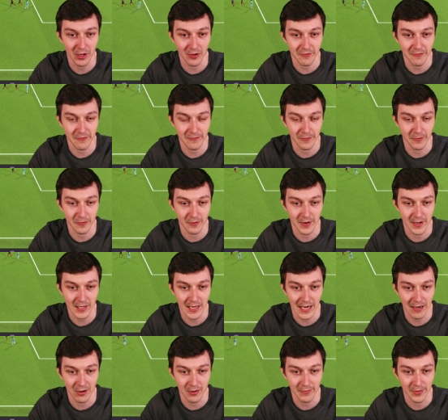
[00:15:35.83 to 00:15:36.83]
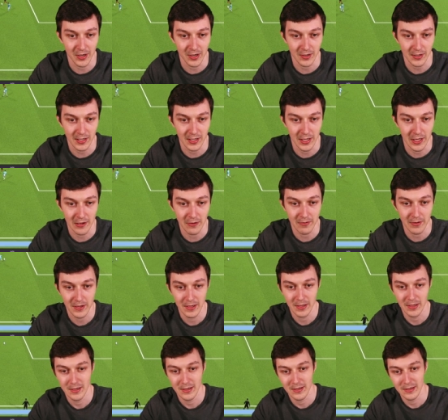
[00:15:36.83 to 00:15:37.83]
off for uh, Karamarko.
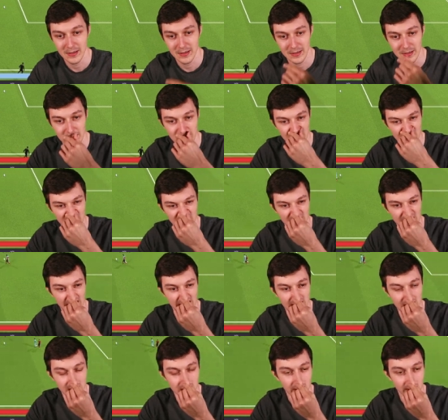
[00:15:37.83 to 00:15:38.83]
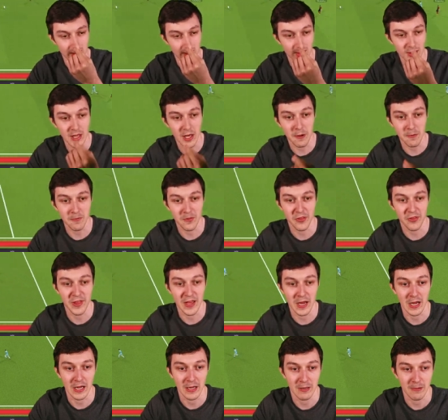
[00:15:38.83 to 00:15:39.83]
Oh, I just don't
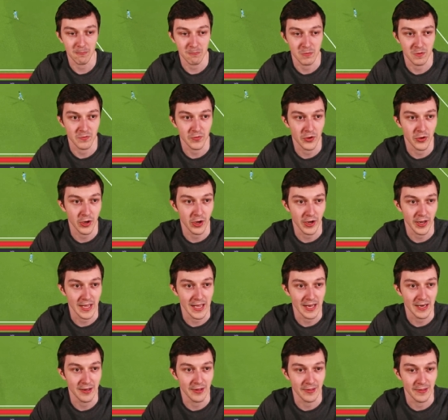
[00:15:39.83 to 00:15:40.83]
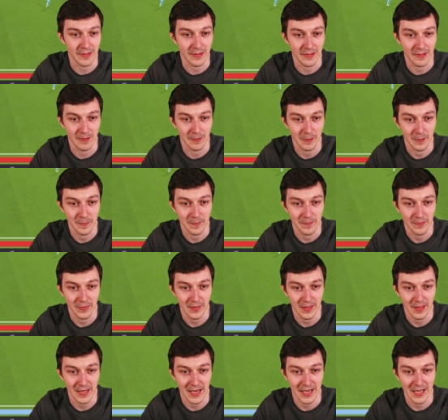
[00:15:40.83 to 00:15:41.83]
think we've got it in us.
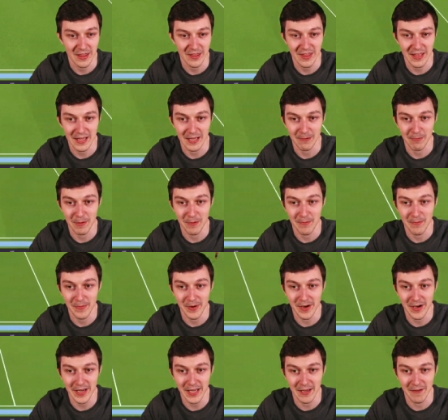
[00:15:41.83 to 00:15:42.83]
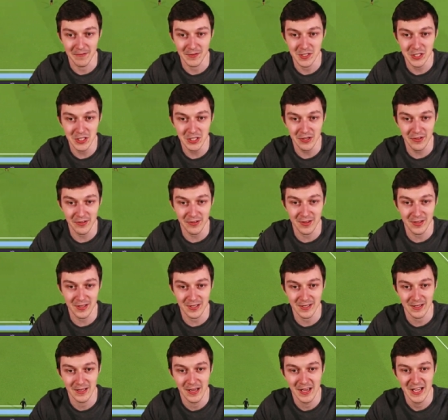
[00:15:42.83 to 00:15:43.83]
I think we might have
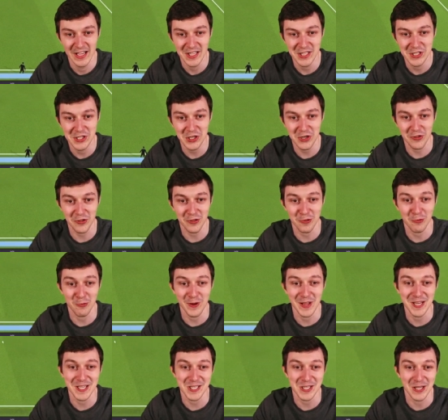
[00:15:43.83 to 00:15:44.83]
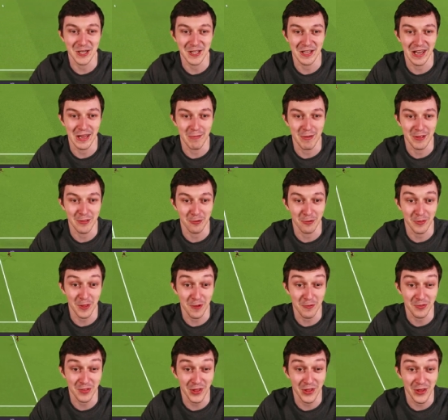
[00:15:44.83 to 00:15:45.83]
just, just reached our limit. Although
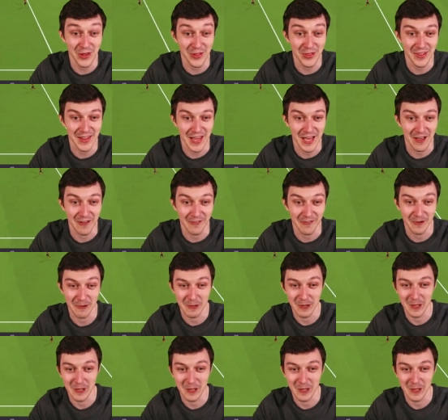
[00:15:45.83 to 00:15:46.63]
Terziev,